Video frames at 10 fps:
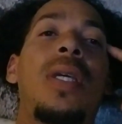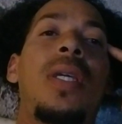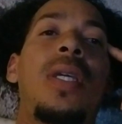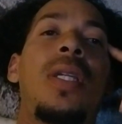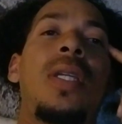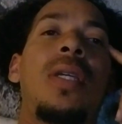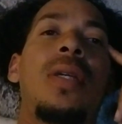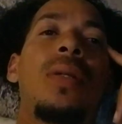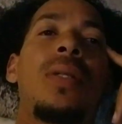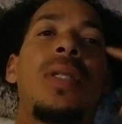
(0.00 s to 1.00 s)
and
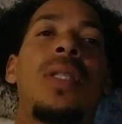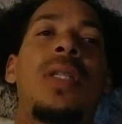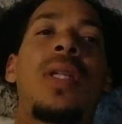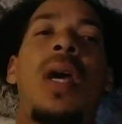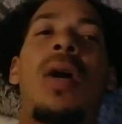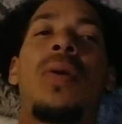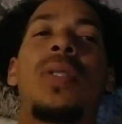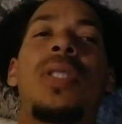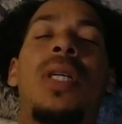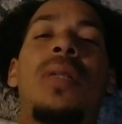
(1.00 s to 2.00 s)
and I
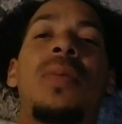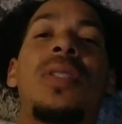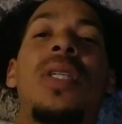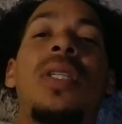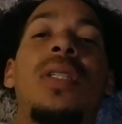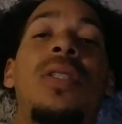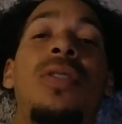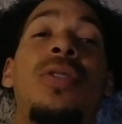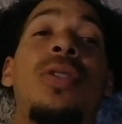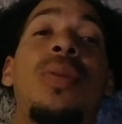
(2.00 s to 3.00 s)
always tell him, I was like,
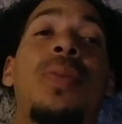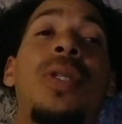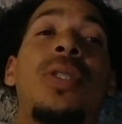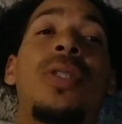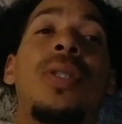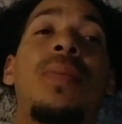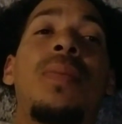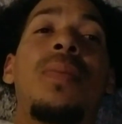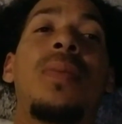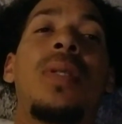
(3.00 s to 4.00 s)
you do your pre-trip,
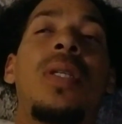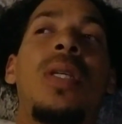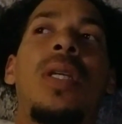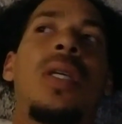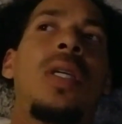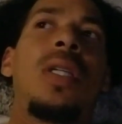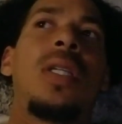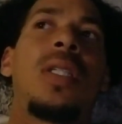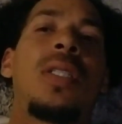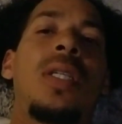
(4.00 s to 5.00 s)
and he
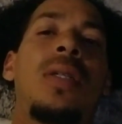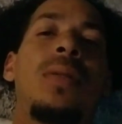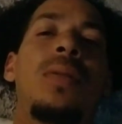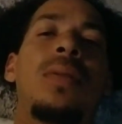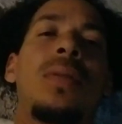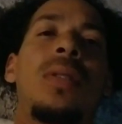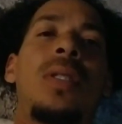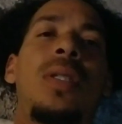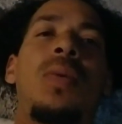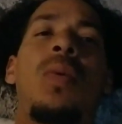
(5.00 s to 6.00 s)
gets out,
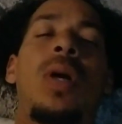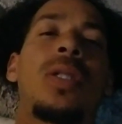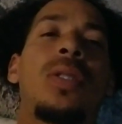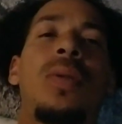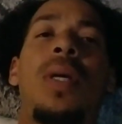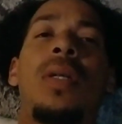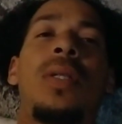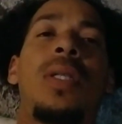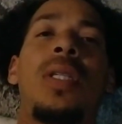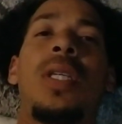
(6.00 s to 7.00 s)
and he walks around
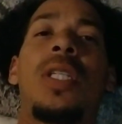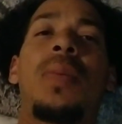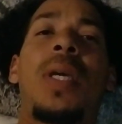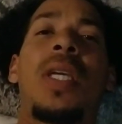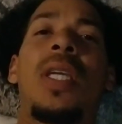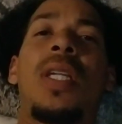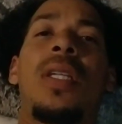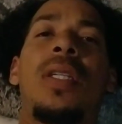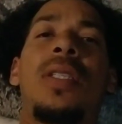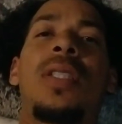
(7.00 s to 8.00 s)
it, and he gets back in,
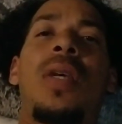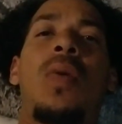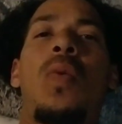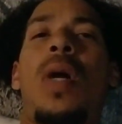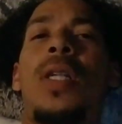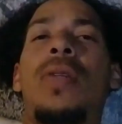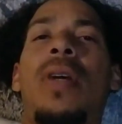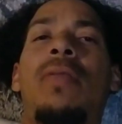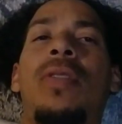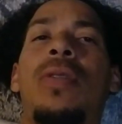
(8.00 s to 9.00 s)
and he's like, why do I
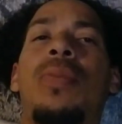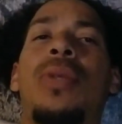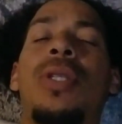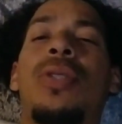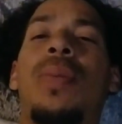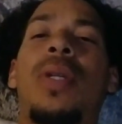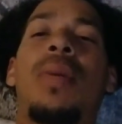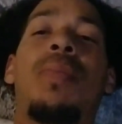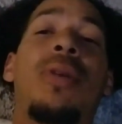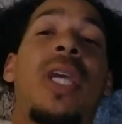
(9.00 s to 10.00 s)
have to do a pre-trip on a
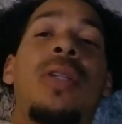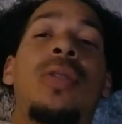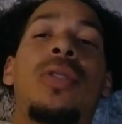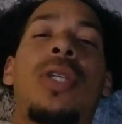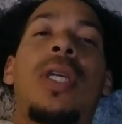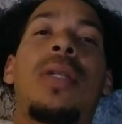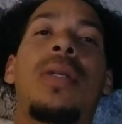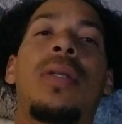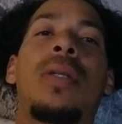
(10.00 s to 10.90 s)
brand new trailer?